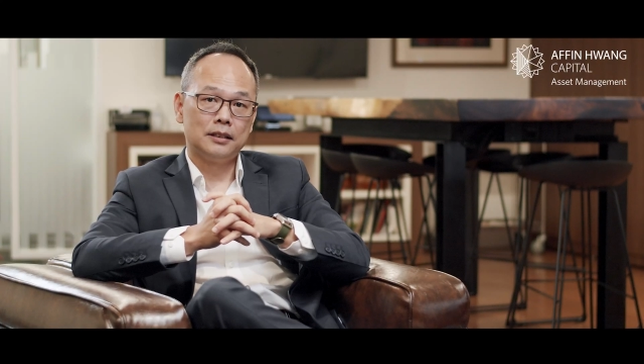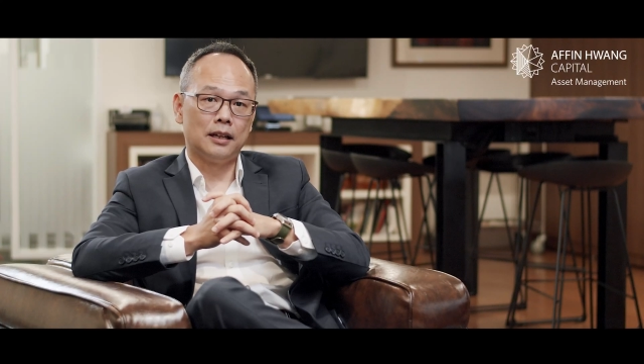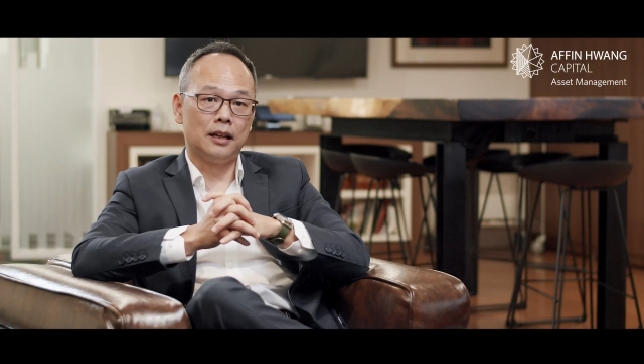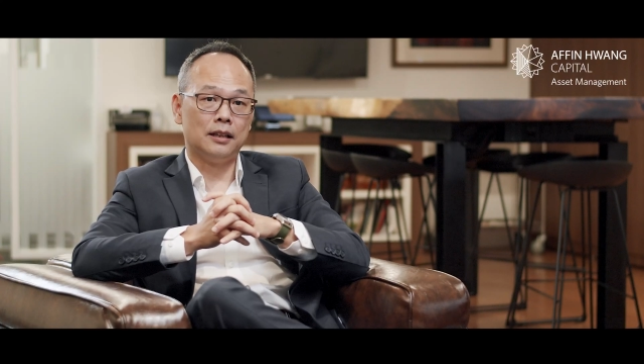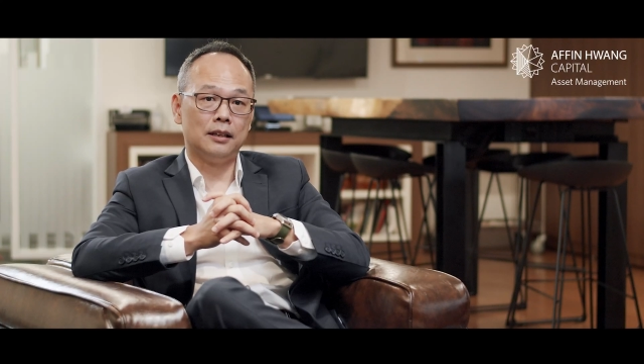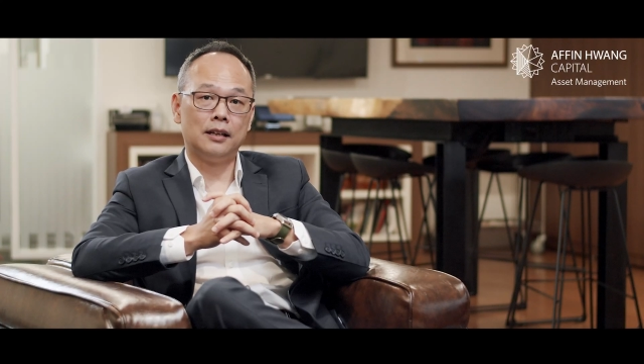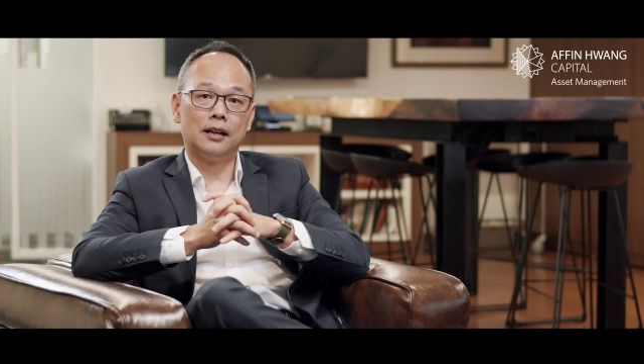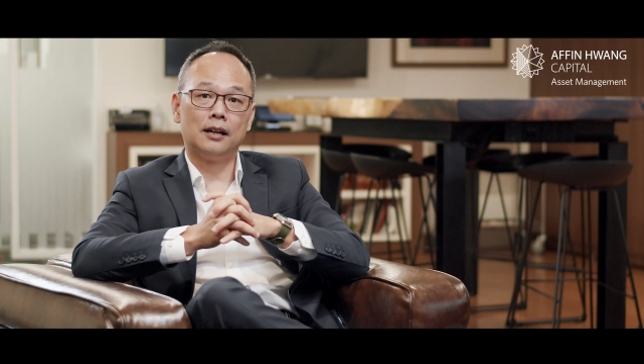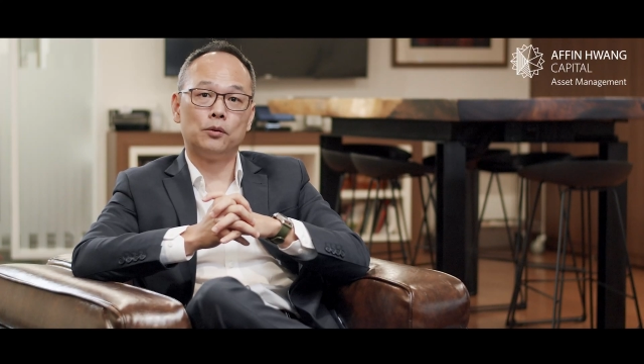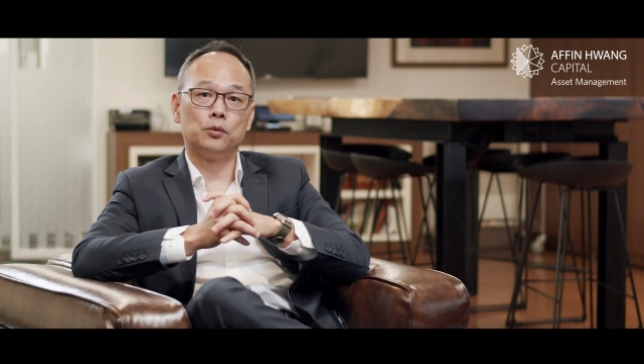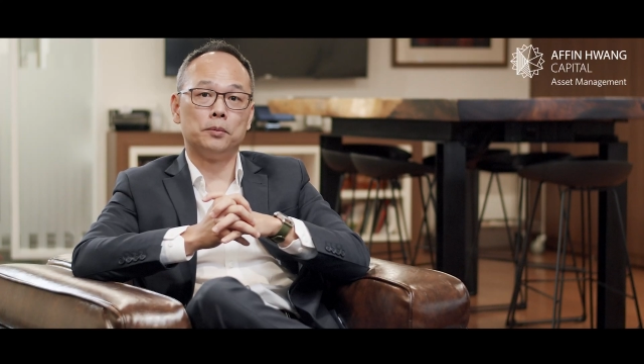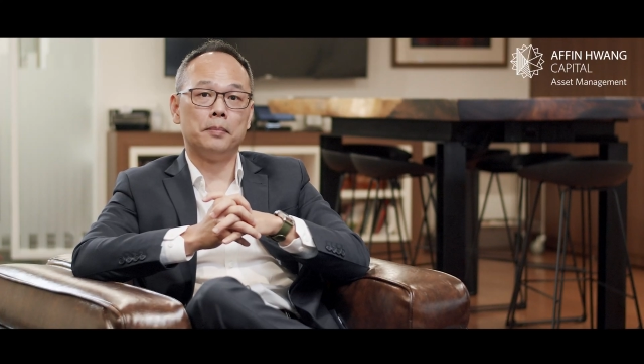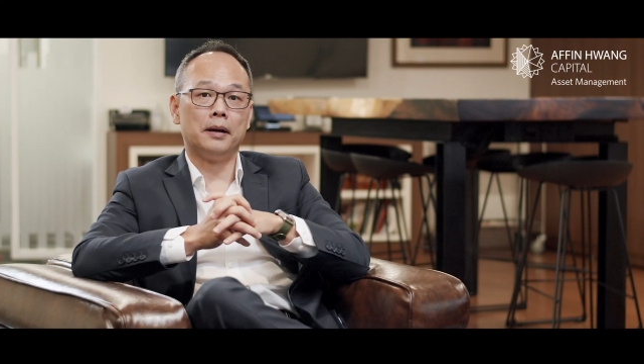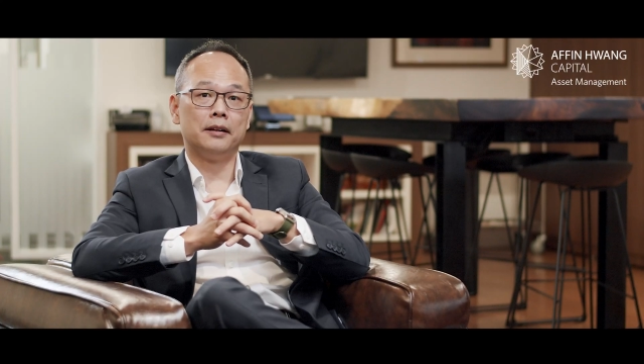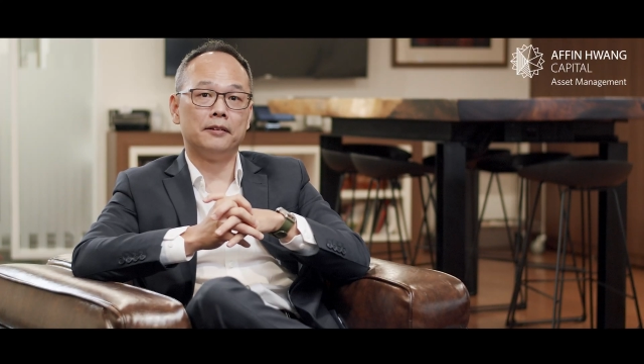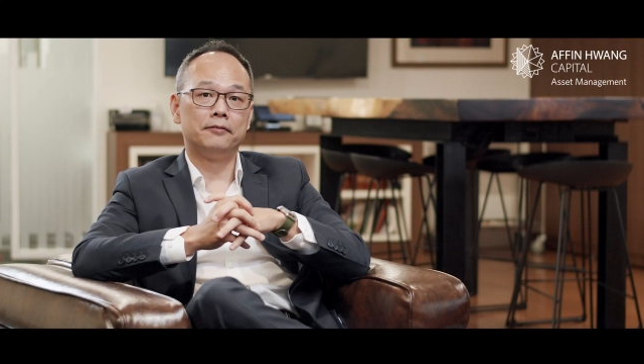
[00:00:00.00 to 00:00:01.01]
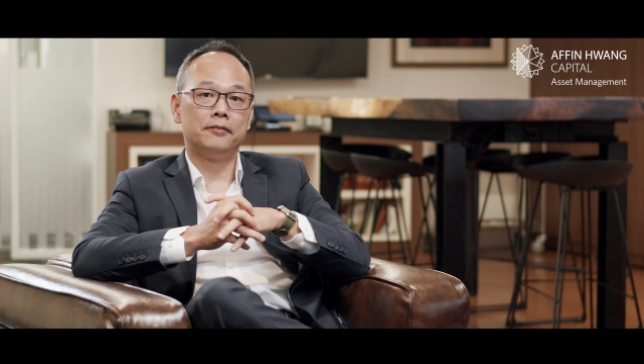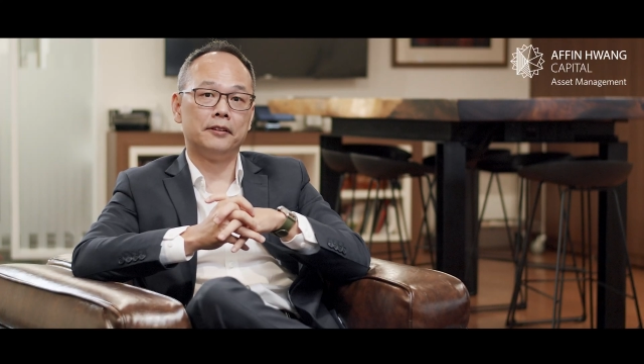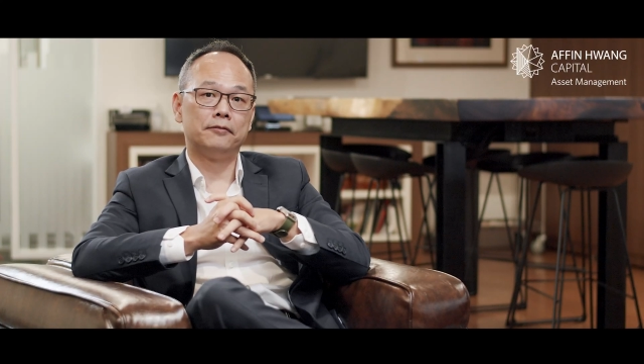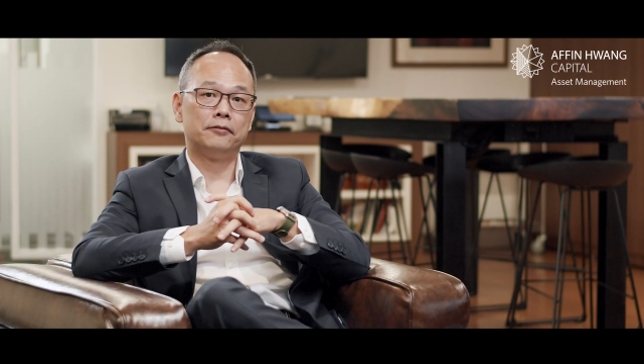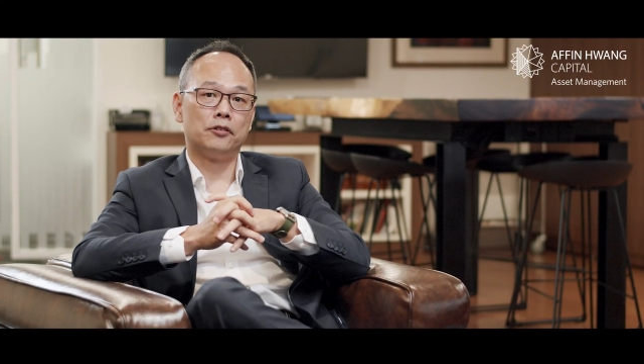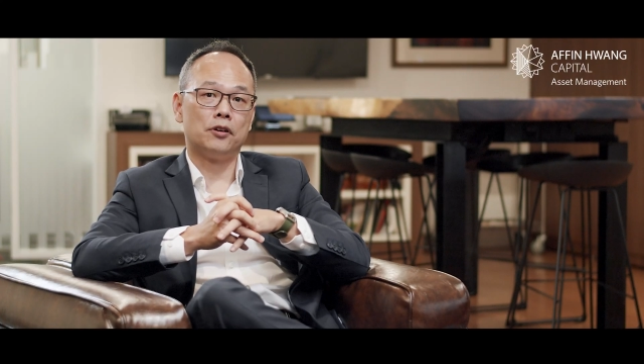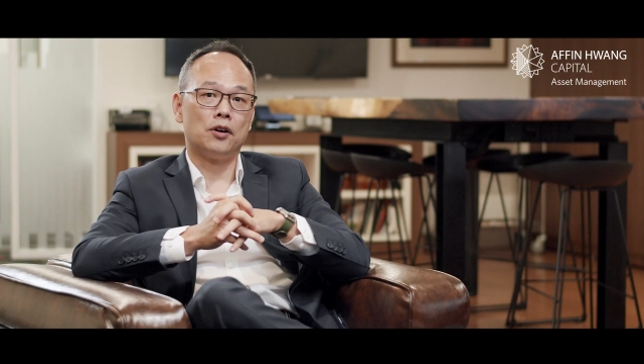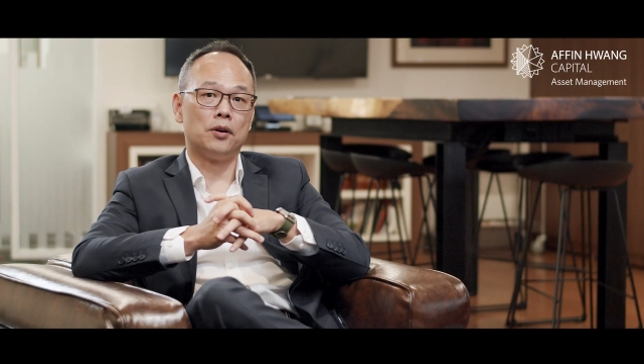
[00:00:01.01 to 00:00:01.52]
India would benefit
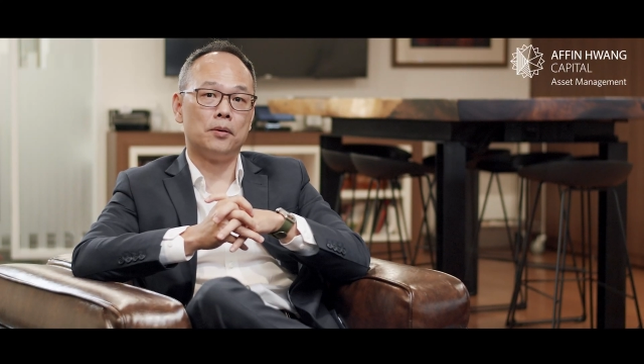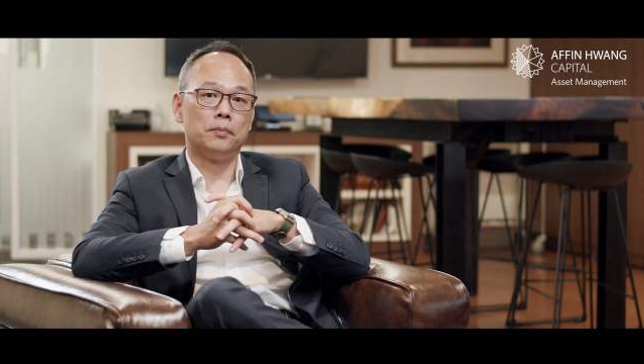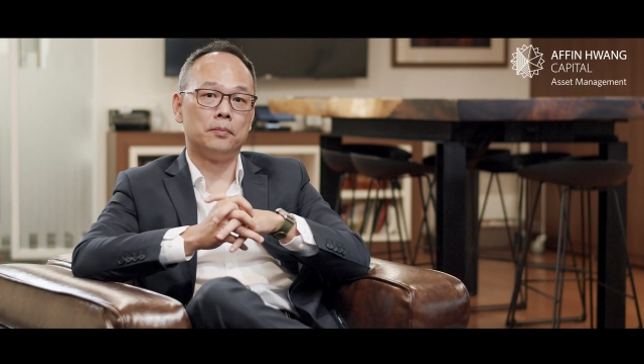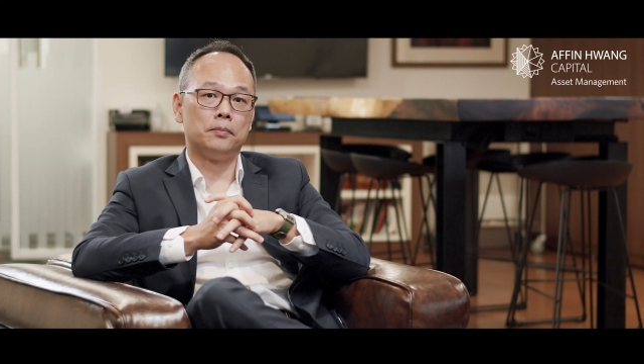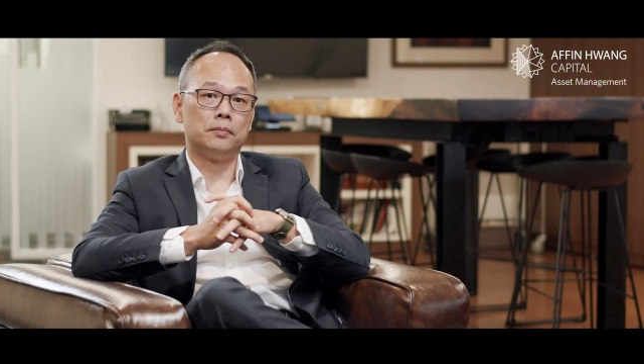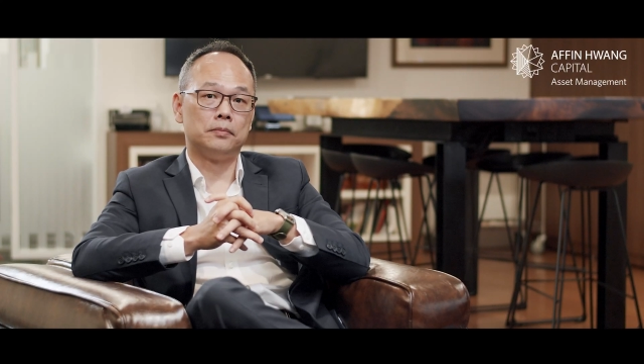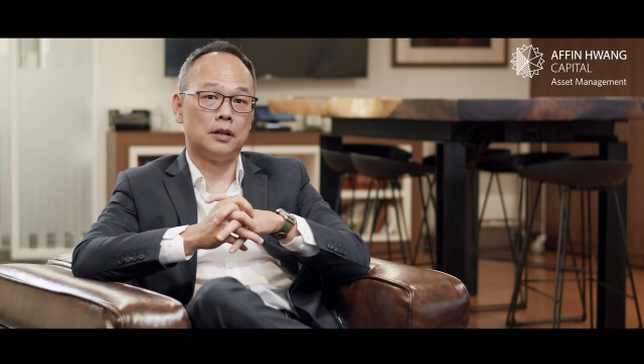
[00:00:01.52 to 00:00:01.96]
from